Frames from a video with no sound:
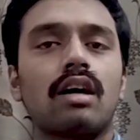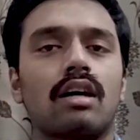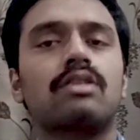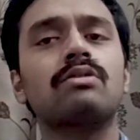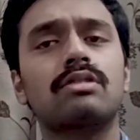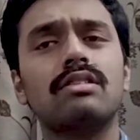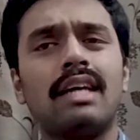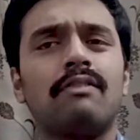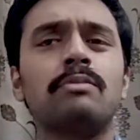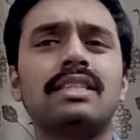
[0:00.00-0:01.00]
To
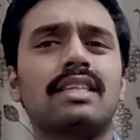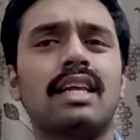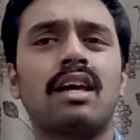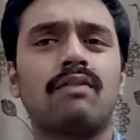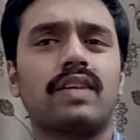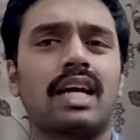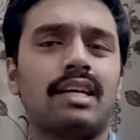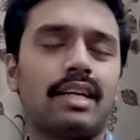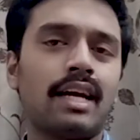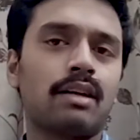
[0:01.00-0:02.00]
never miss any of the
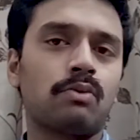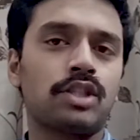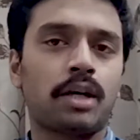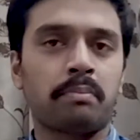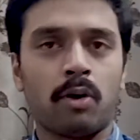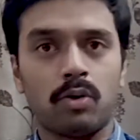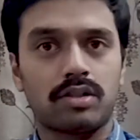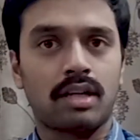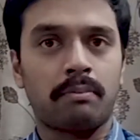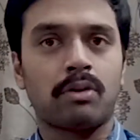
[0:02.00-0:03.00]
content which I
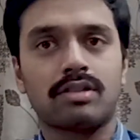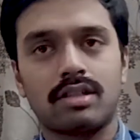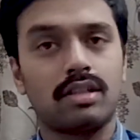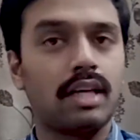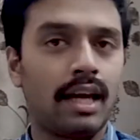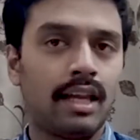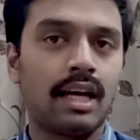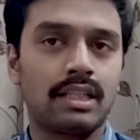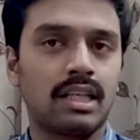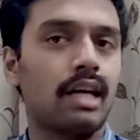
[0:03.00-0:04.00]
post. I post it
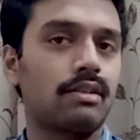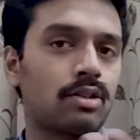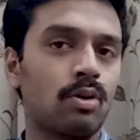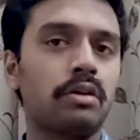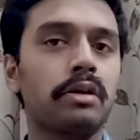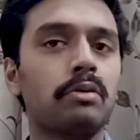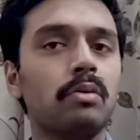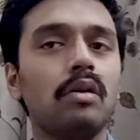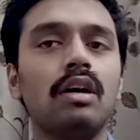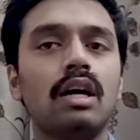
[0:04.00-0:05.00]
daily as I told
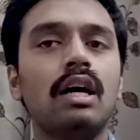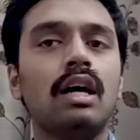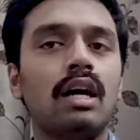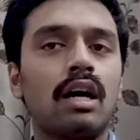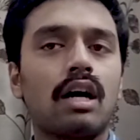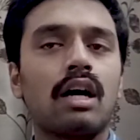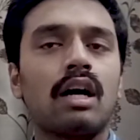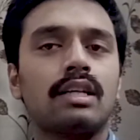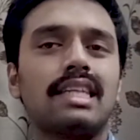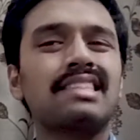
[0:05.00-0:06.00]
you.
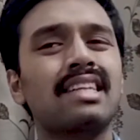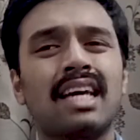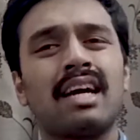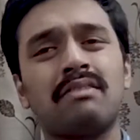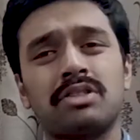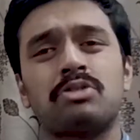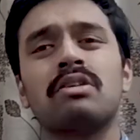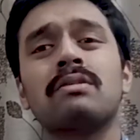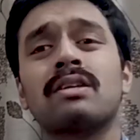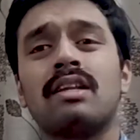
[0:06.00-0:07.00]
Yesterday I was
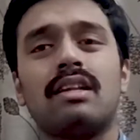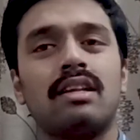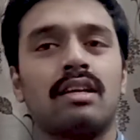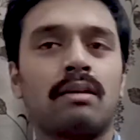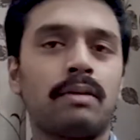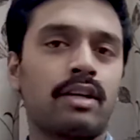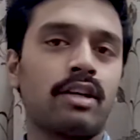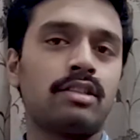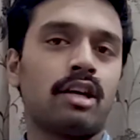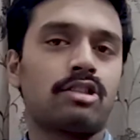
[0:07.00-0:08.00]
doing a little bit
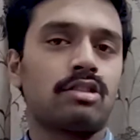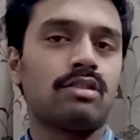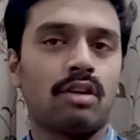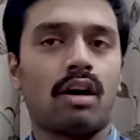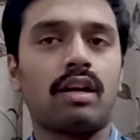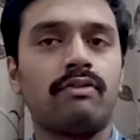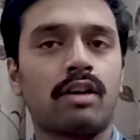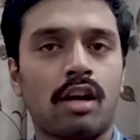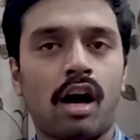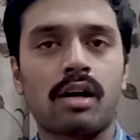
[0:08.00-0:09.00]
research, so sorry
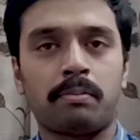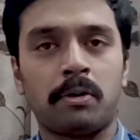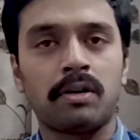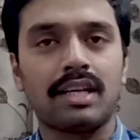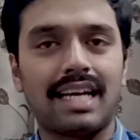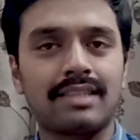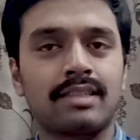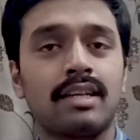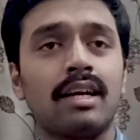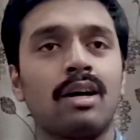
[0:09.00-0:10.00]
for not uploading
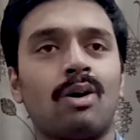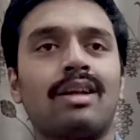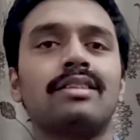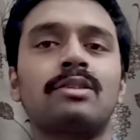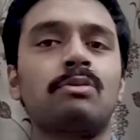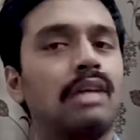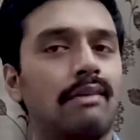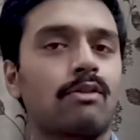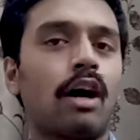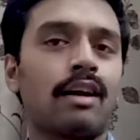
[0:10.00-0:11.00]
yesterday, or else you would
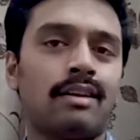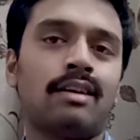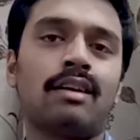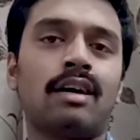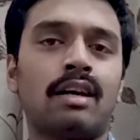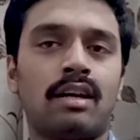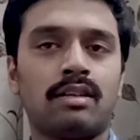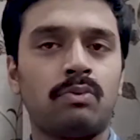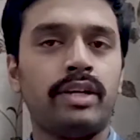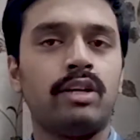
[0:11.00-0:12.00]
have gotten
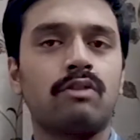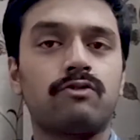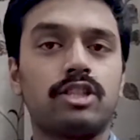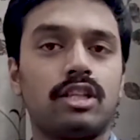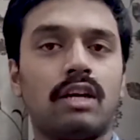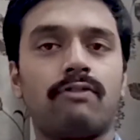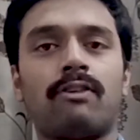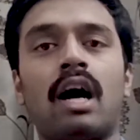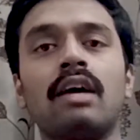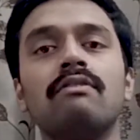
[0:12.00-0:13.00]
another video of GTA
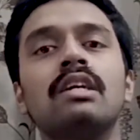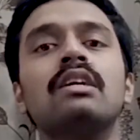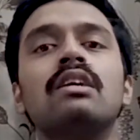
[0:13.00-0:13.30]
5.